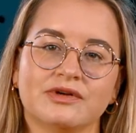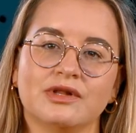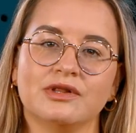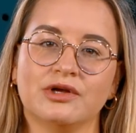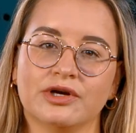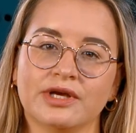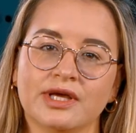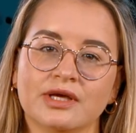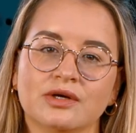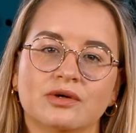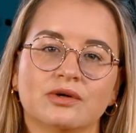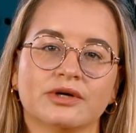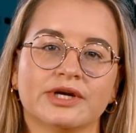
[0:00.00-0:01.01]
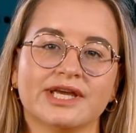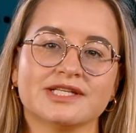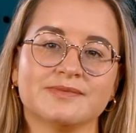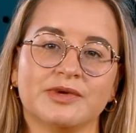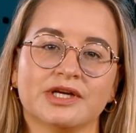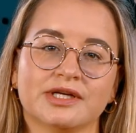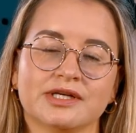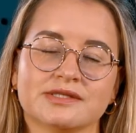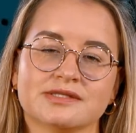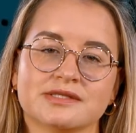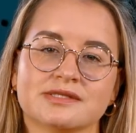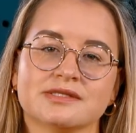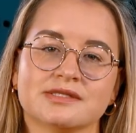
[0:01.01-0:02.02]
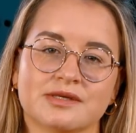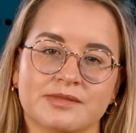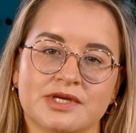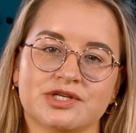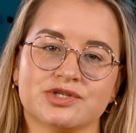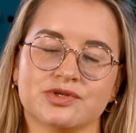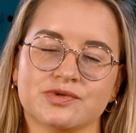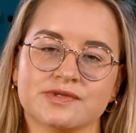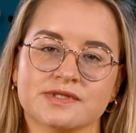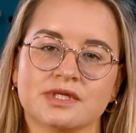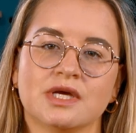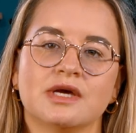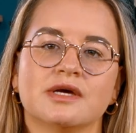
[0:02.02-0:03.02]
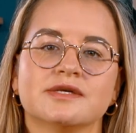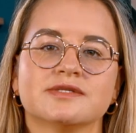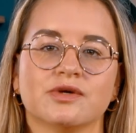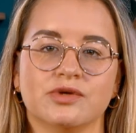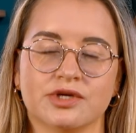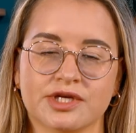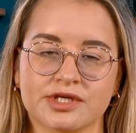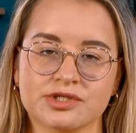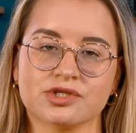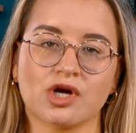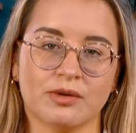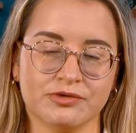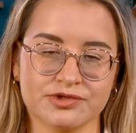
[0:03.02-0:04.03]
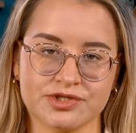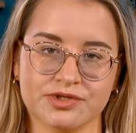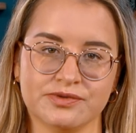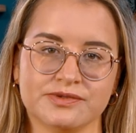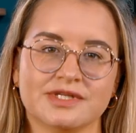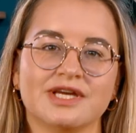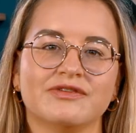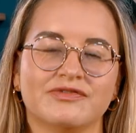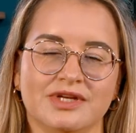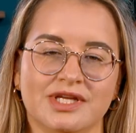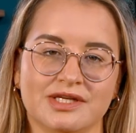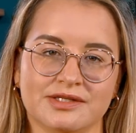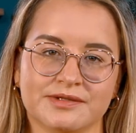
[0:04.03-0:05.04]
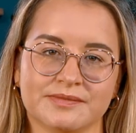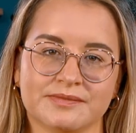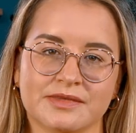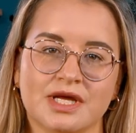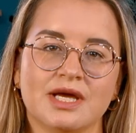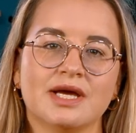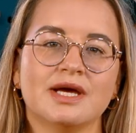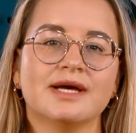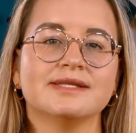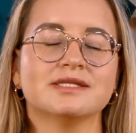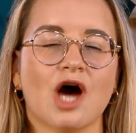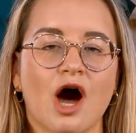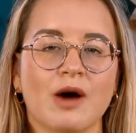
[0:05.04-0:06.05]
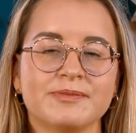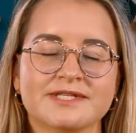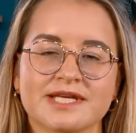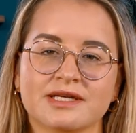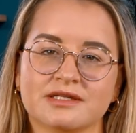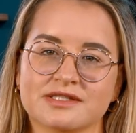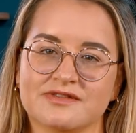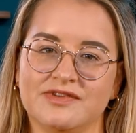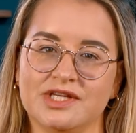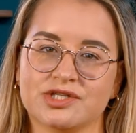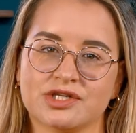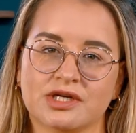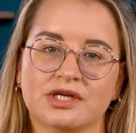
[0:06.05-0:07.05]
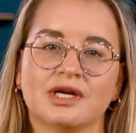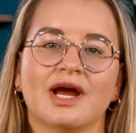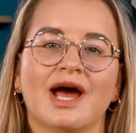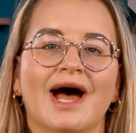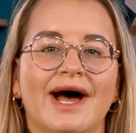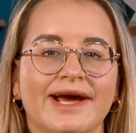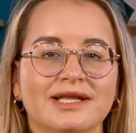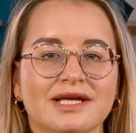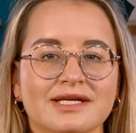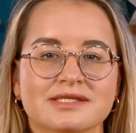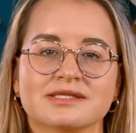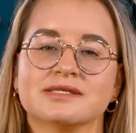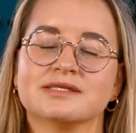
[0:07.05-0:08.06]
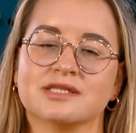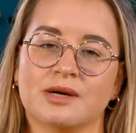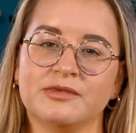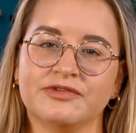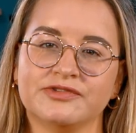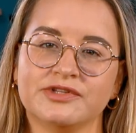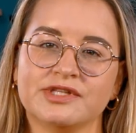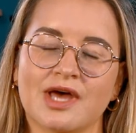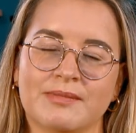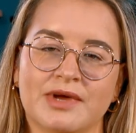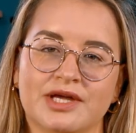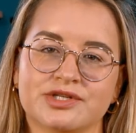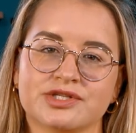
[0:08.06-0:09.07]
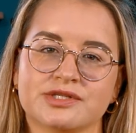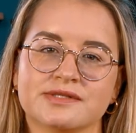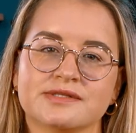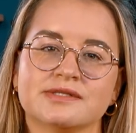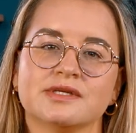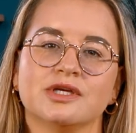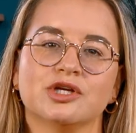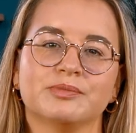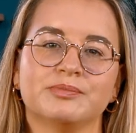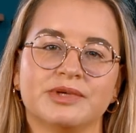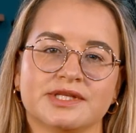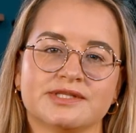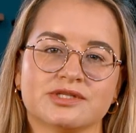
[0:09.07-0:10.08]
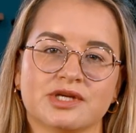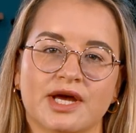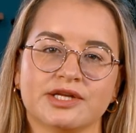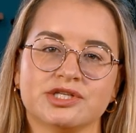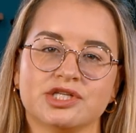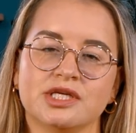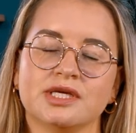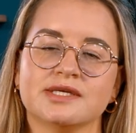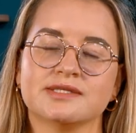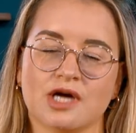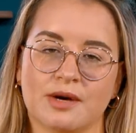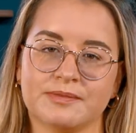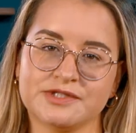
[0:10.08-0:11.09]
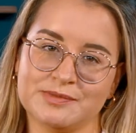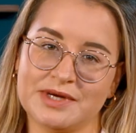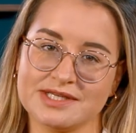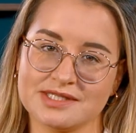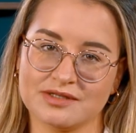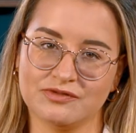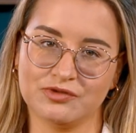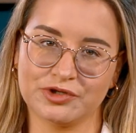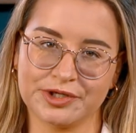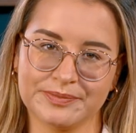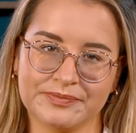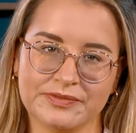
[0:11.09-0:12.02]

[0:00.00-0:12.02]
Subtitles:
learning, or experiences some issues, so you can troubleshoot if needed. Top Signals feature highlights some of the dimensions your bid strategy is optimizing for.